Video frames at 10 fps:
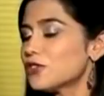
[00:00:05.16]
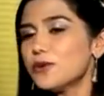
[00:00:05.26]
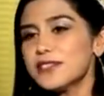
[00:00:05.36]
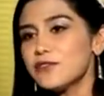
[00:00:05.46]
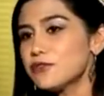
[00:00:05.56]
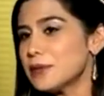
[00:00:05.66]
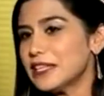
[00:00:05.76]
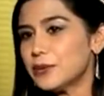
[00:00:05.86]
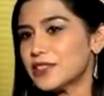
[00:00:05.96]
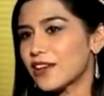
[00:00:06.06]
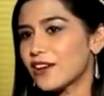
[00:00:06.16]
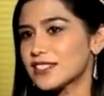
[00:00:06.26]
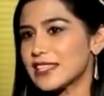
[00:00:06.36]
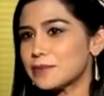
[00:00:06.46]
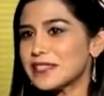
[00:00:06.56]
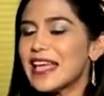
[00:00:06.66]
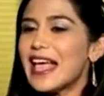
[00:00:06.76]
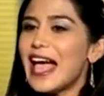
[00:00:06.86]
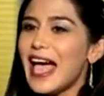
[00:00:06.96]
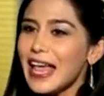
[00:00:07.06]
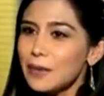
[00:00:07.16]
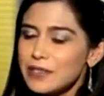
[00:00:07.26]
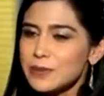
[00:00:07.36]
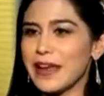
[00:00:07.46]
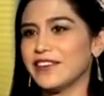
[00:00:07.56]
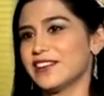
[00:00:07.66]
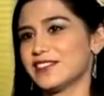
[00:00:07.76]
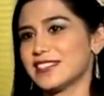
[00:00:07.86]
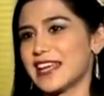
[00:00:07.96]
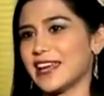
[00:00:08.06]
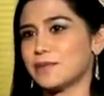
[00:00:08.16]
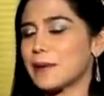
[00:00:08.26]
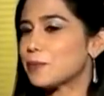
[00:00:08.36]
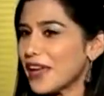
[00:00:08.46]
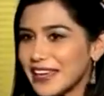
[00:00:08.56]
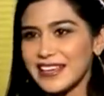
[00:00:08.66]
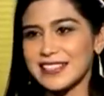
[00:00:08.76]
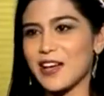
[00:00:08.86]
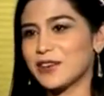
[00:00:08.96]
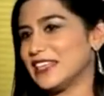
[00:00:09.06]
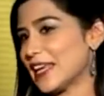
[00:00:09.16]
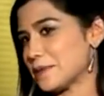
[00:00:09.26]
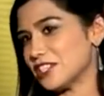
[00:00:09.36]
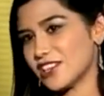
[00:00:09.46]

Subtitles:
for those unfamiliar with the concept, help us better understand by breaking it down in layman